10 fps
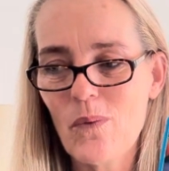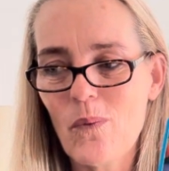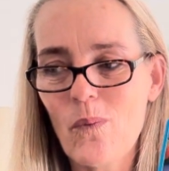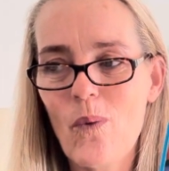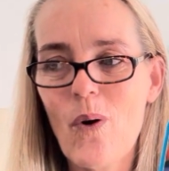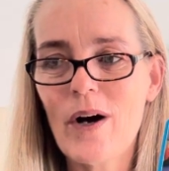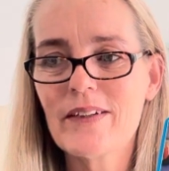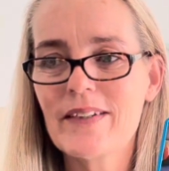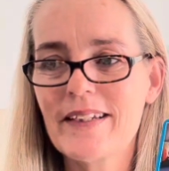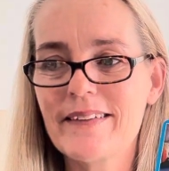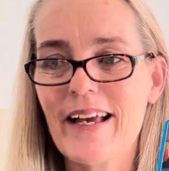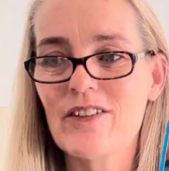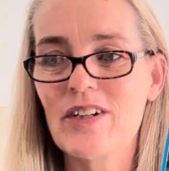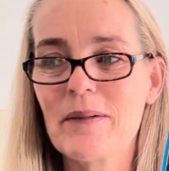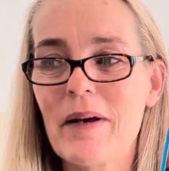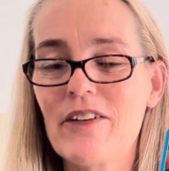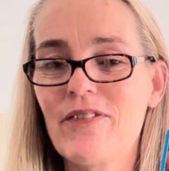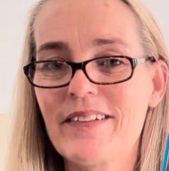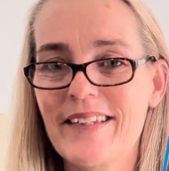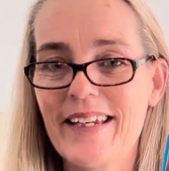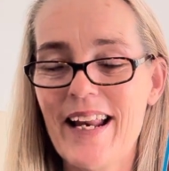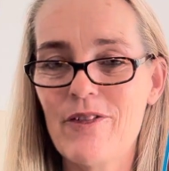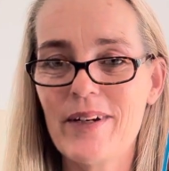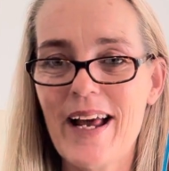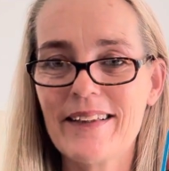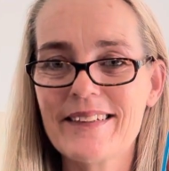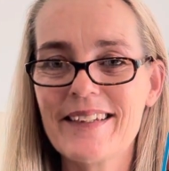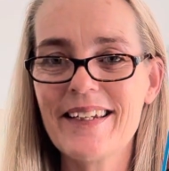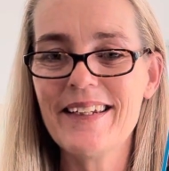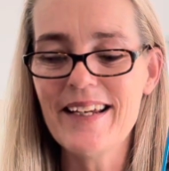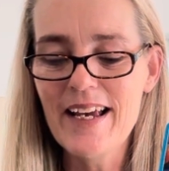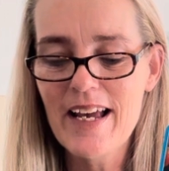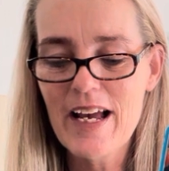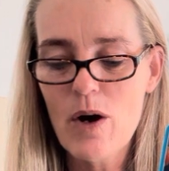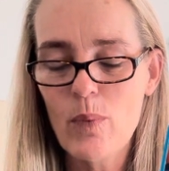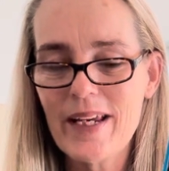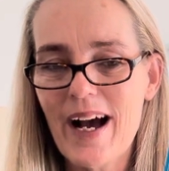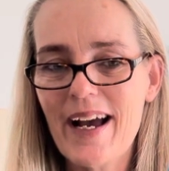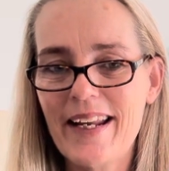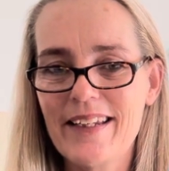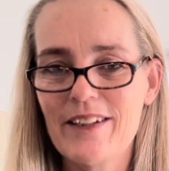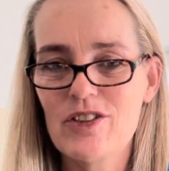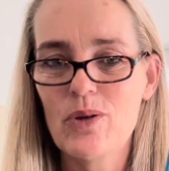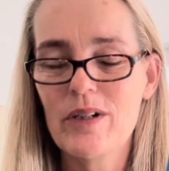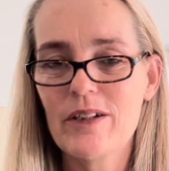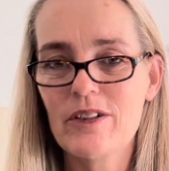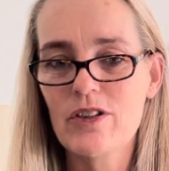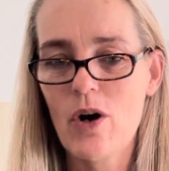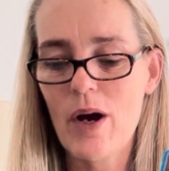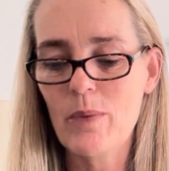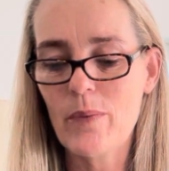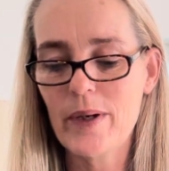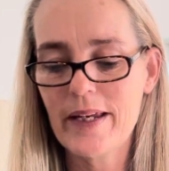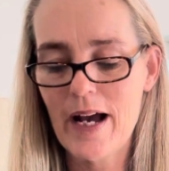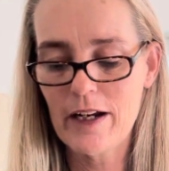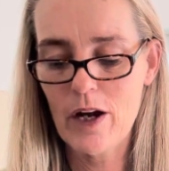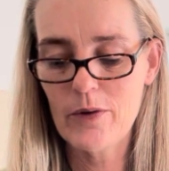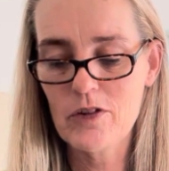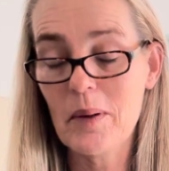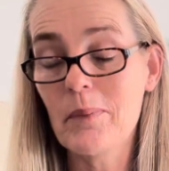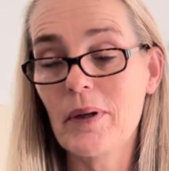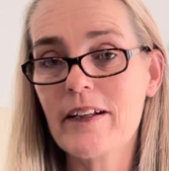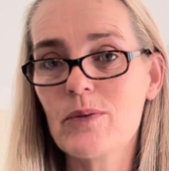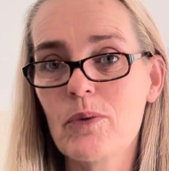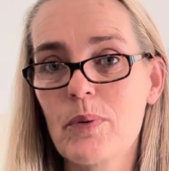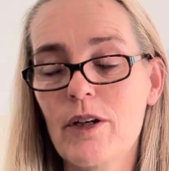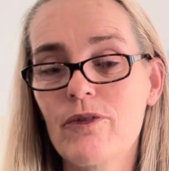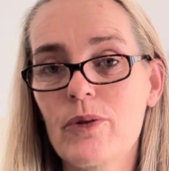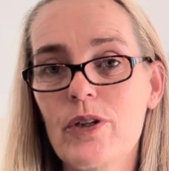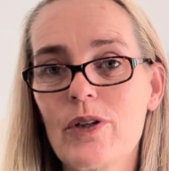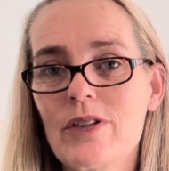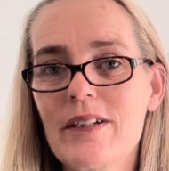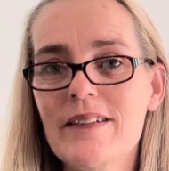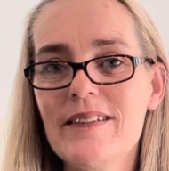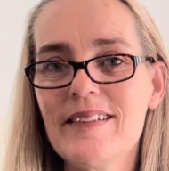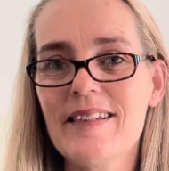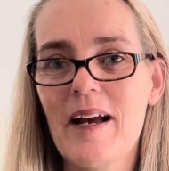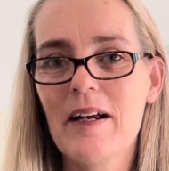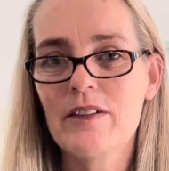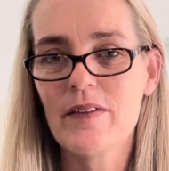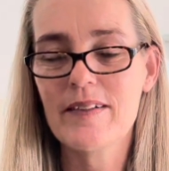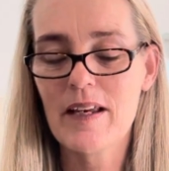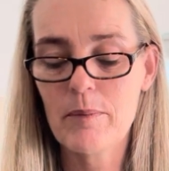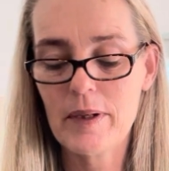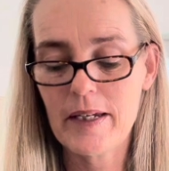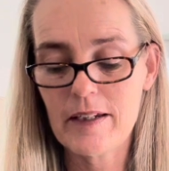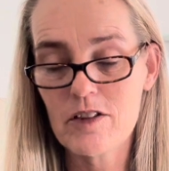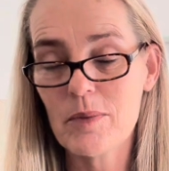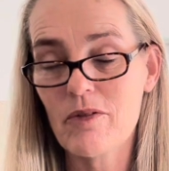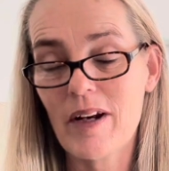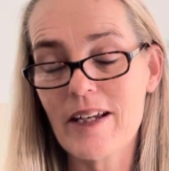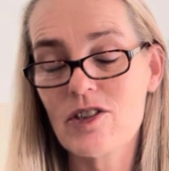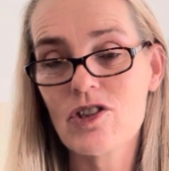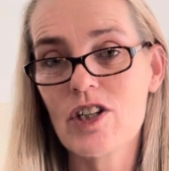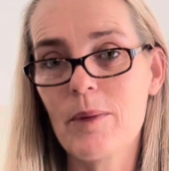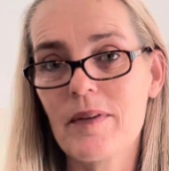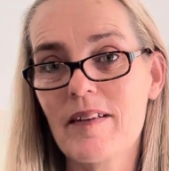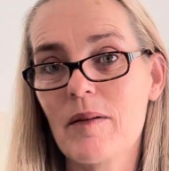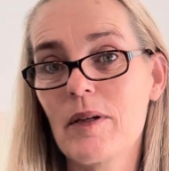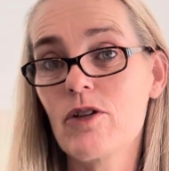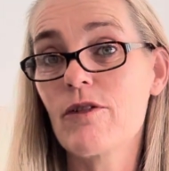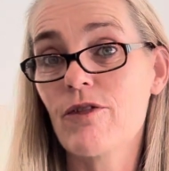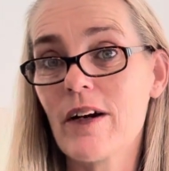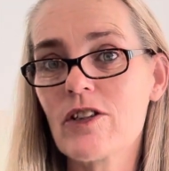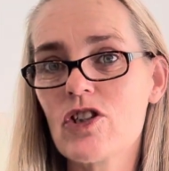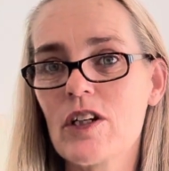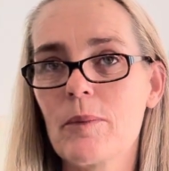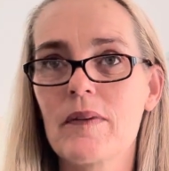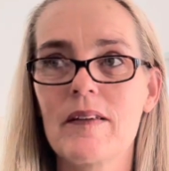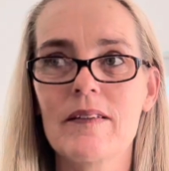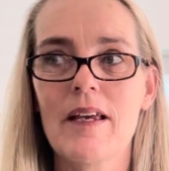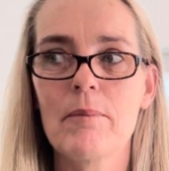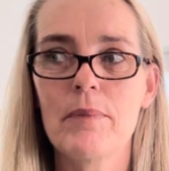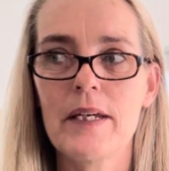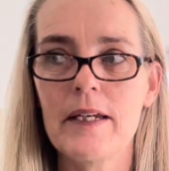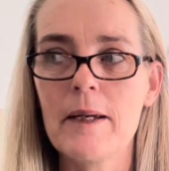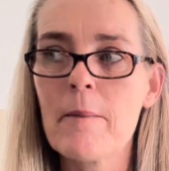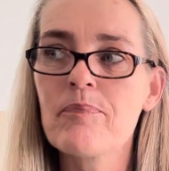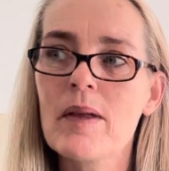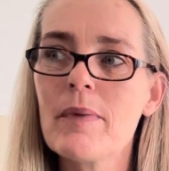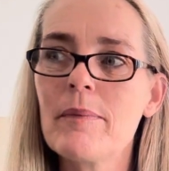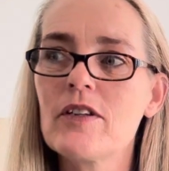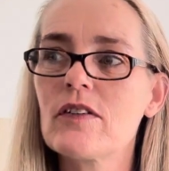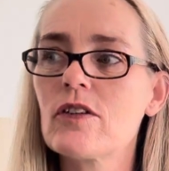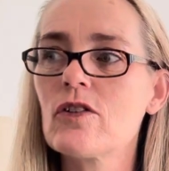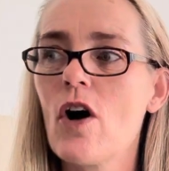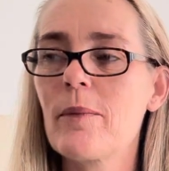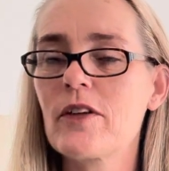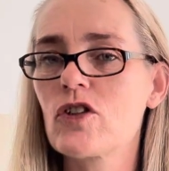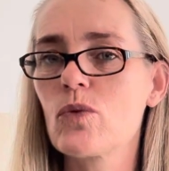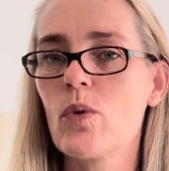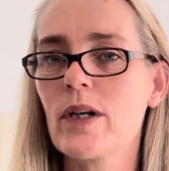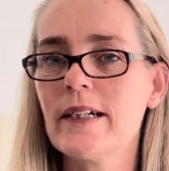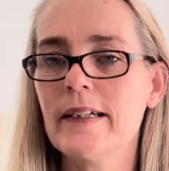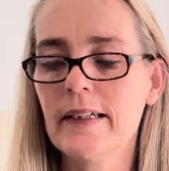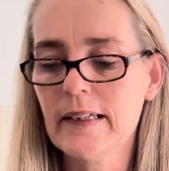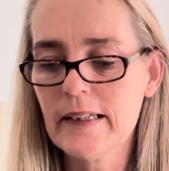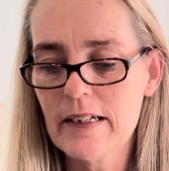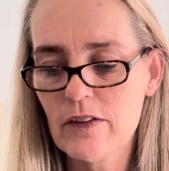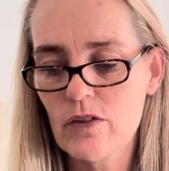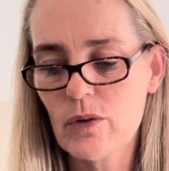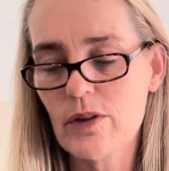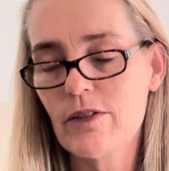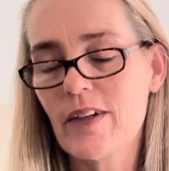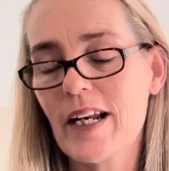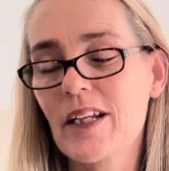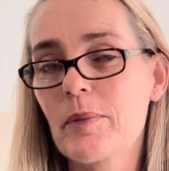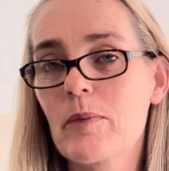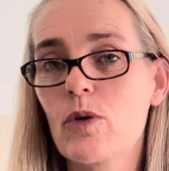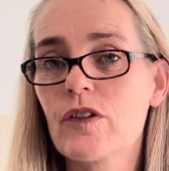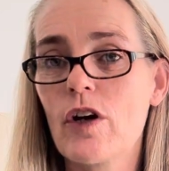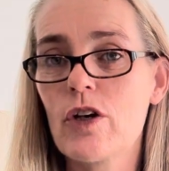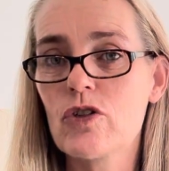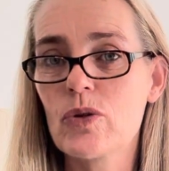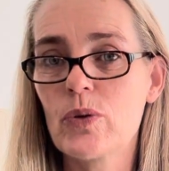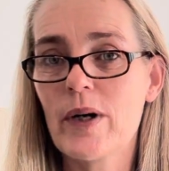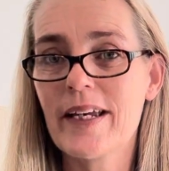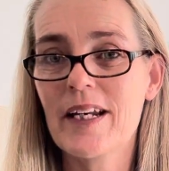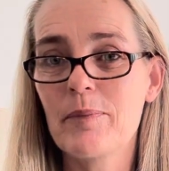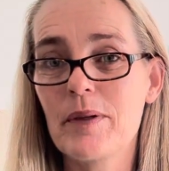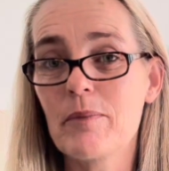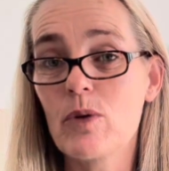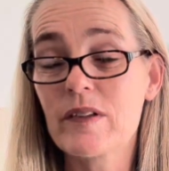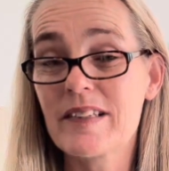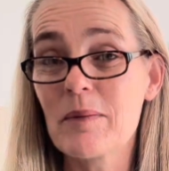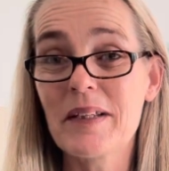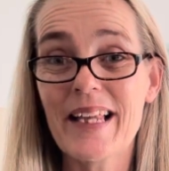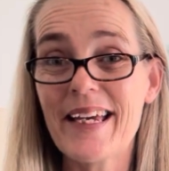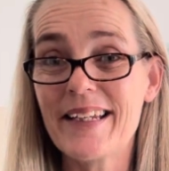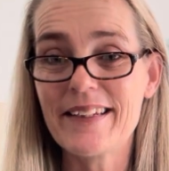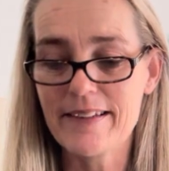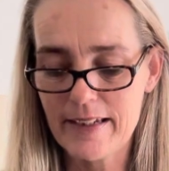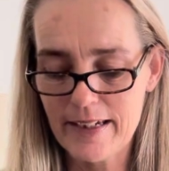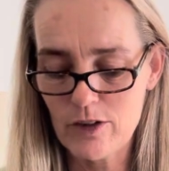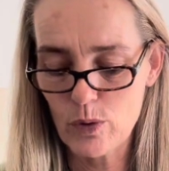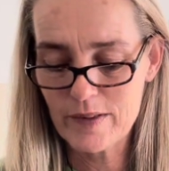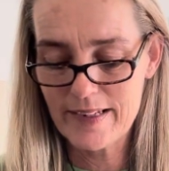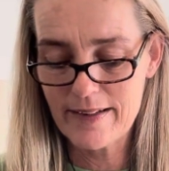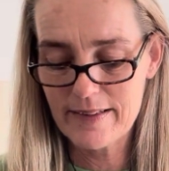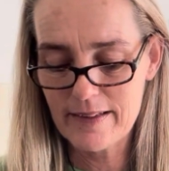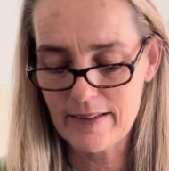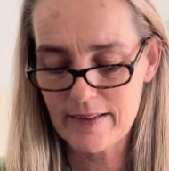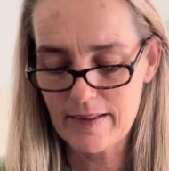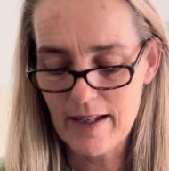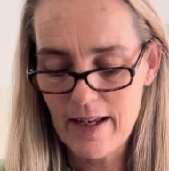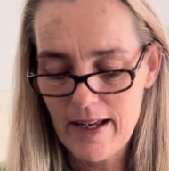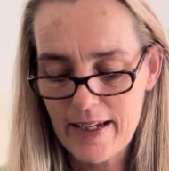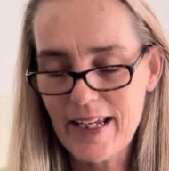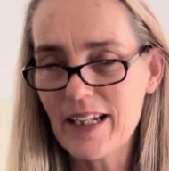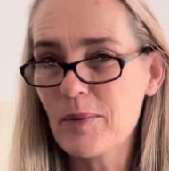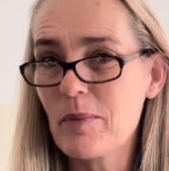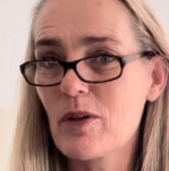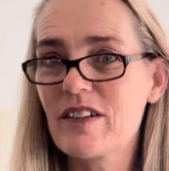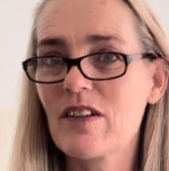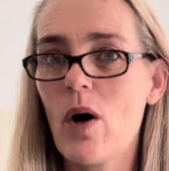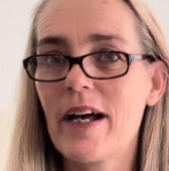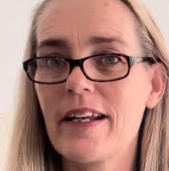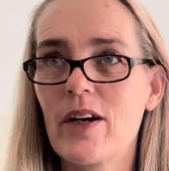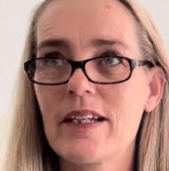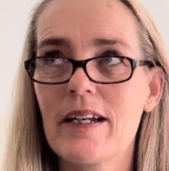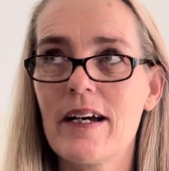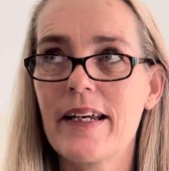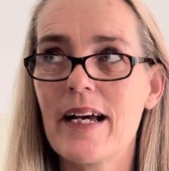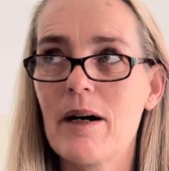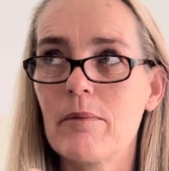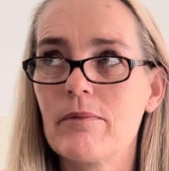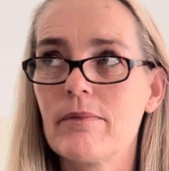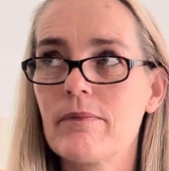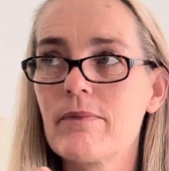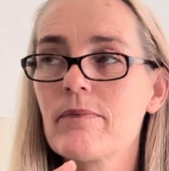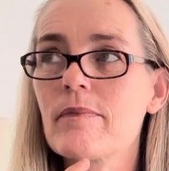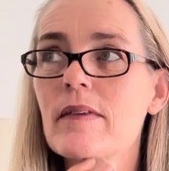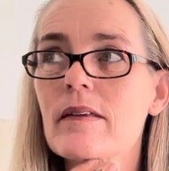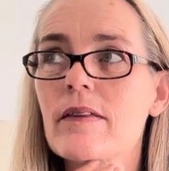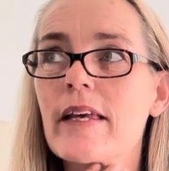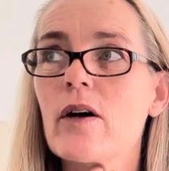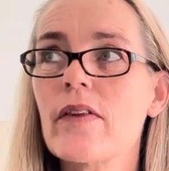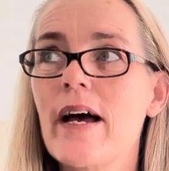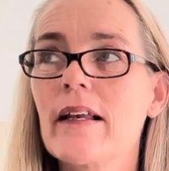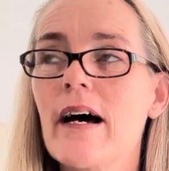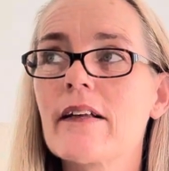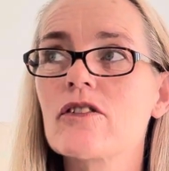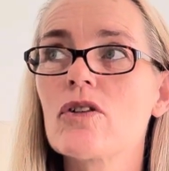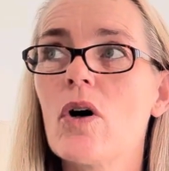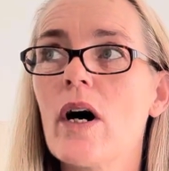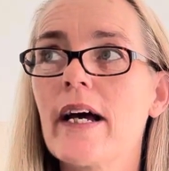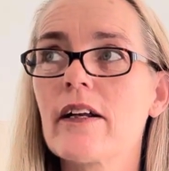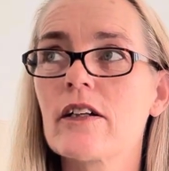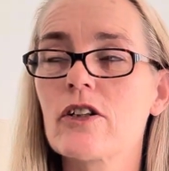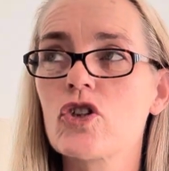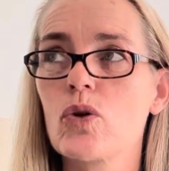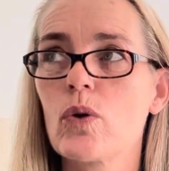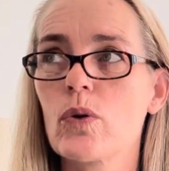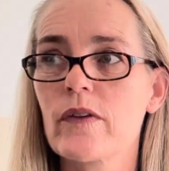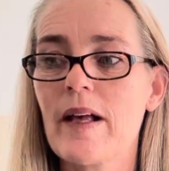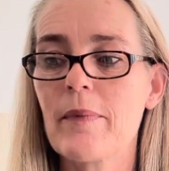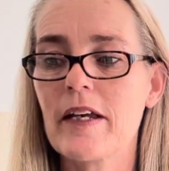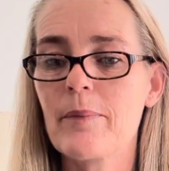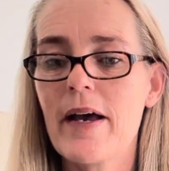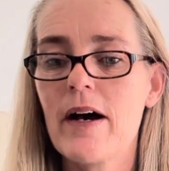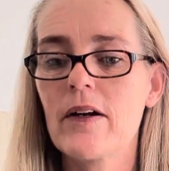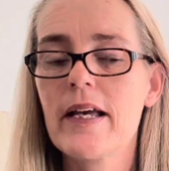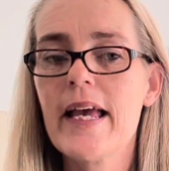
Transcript: what is actually manifesting in our reality. We are heading into a time where we are going to be blessed with beautiful unions. So this can be intimate relationships, this can be new friendships, this can be maybe just a time that you wanna sort of get a little bit more social and get a bit more stimulated in your senses, get a little bit more excited. I did a thing on that last night, a short or something about